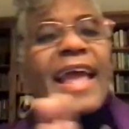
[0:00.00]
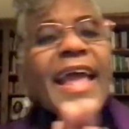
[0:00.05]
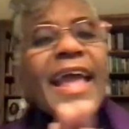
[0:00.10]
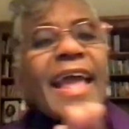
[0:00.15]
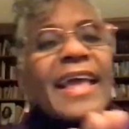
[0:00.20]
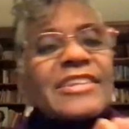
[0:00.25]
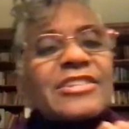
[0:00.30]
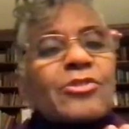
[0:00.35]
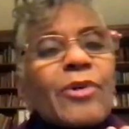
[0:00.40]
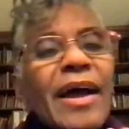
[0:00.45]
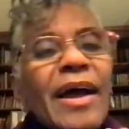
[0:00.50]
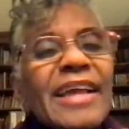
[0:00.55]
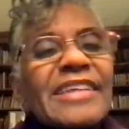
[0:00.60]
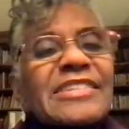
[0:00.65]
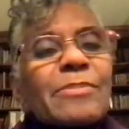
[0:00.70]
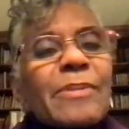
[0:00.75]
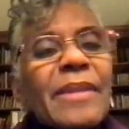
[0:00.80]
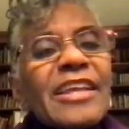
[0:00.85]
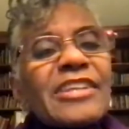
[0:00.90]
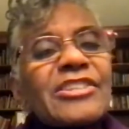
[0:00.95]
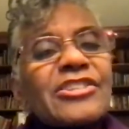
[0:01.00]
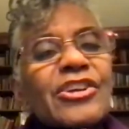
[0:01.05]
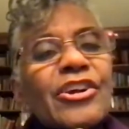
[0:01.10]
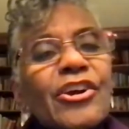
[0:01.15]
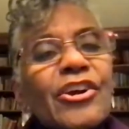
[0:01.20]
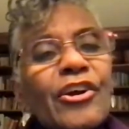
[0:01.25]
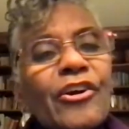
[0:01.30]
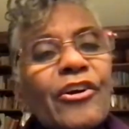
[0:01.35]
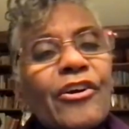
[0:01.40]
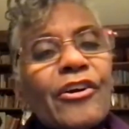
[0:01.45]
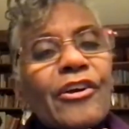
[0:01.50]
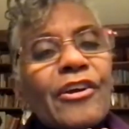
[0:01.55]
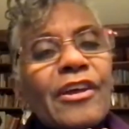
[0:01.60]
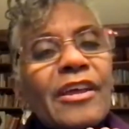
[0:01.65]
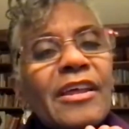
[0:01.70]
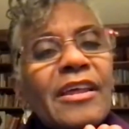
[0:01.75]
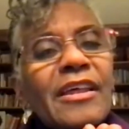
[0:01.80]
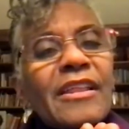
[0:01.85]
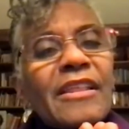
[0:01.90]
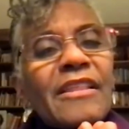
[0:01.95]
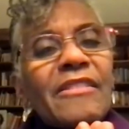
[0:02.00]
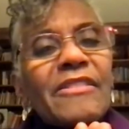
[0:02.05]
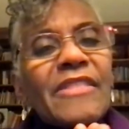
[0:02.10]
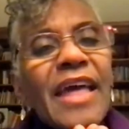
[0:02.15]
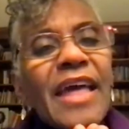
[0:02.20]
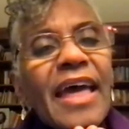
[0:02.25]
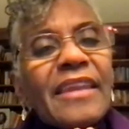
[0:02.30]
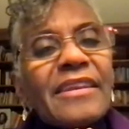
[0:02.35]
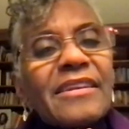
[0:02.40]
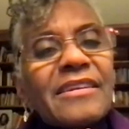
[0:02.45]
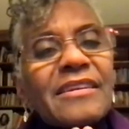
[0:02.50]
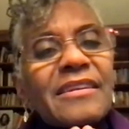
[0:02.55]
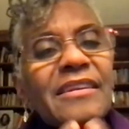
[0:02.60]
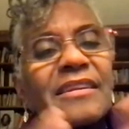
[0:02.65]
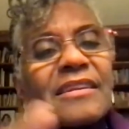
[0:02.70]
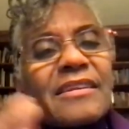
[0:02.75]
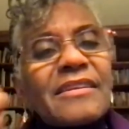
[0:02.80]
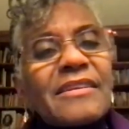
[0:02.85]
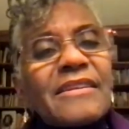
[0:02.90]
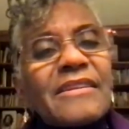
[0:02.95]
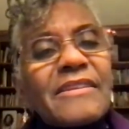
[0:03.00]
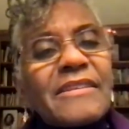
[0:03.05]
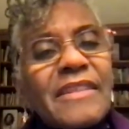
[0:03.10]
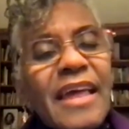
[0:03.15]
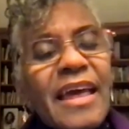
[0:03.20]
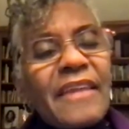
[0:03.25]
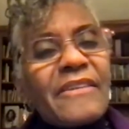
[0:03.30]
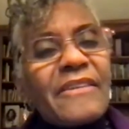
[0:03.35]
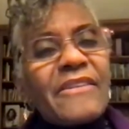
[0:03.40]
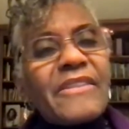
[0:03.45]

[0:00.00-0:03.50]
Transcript: And so I explained to her that there